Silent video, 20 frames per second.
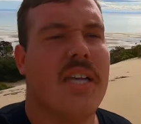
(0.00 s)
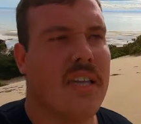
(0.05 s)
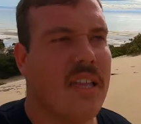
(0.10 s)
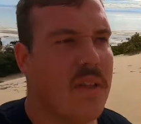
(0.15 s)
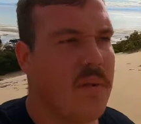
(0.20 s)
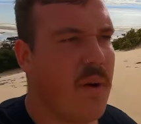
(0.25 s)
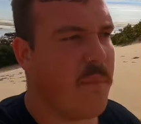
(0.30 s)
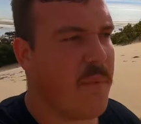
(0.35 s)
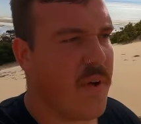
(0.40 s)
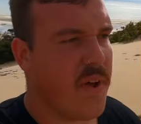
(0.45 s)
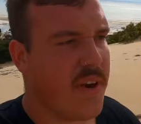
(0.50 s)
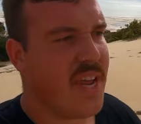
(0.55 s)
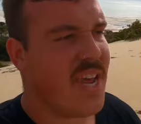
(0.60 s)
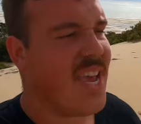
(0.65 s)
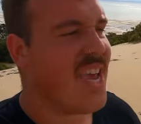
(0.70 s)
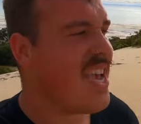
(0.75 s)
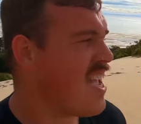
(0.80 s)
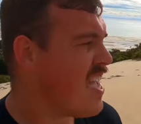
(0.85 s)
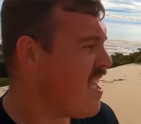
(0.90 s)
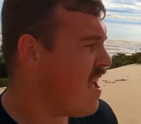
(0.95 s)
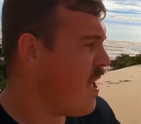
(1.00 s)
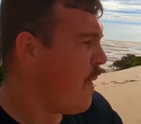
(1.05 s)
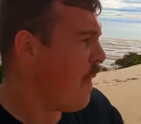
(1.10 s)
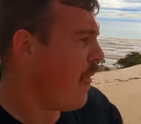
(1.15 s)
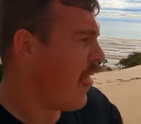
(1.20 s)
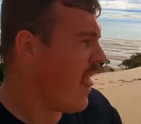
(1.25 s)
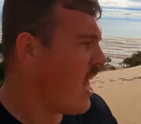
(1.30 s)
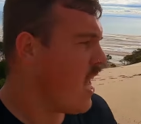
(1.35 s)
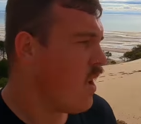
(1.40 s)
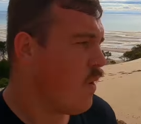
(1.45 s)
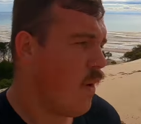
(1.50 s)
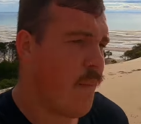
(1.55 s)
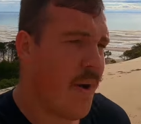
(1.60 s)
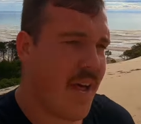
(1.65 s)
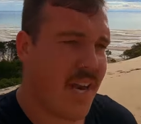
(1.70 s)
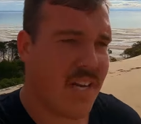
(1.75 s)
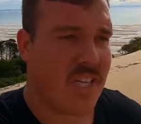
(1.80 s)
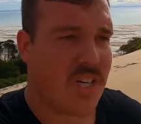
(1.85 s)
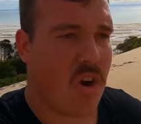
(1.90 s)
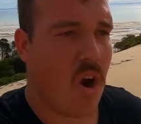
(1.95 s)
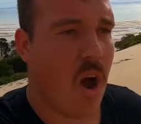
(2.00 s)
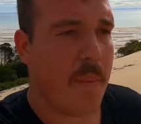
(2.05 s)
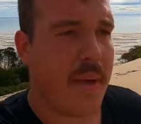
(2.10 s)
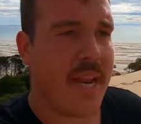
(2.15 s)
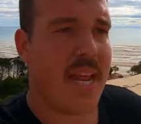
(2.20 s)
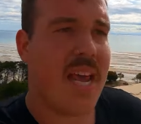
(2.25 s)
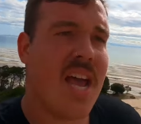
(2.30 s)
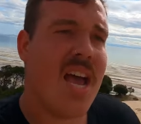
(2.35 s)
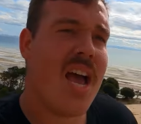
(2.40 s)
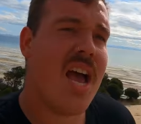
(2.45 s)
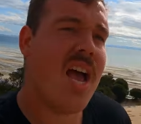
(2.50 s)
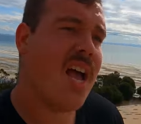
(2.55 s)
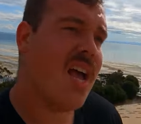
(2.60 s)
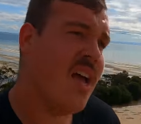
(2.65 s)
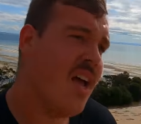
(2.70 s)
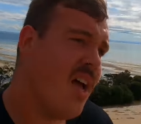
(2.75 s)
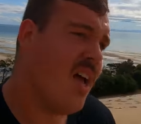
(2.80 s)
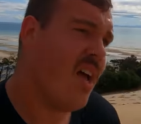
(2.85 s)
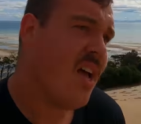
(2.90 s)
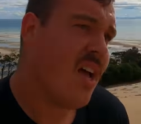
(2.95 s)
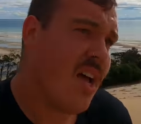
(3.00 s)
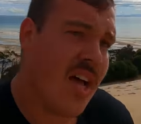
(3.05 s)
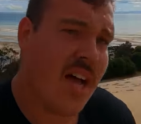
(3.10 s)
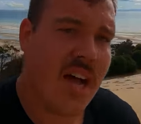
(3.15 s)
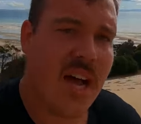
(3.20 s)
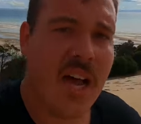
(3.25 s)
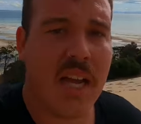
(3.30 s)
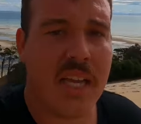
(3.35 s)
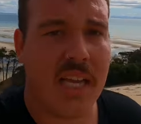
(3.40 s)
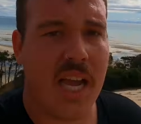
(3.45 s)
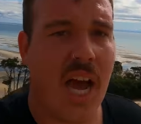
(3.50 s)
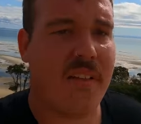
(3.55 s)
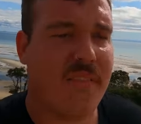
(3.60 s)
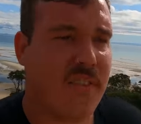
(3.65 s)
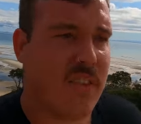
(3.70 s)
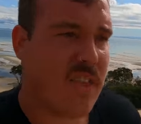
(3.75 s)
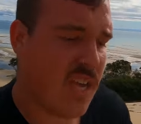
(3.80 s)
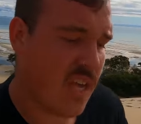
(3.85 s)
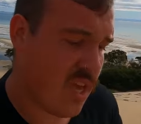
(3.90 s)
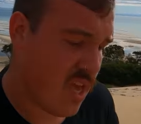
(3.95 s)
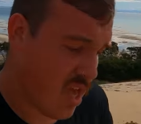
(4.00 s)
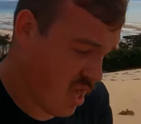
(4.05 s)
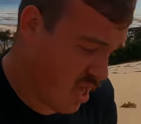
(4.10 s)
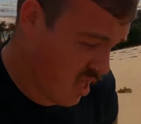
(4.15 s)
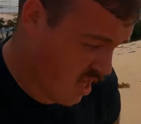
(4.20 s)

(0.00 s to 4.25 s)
only one way to describe it. Kind of a thing.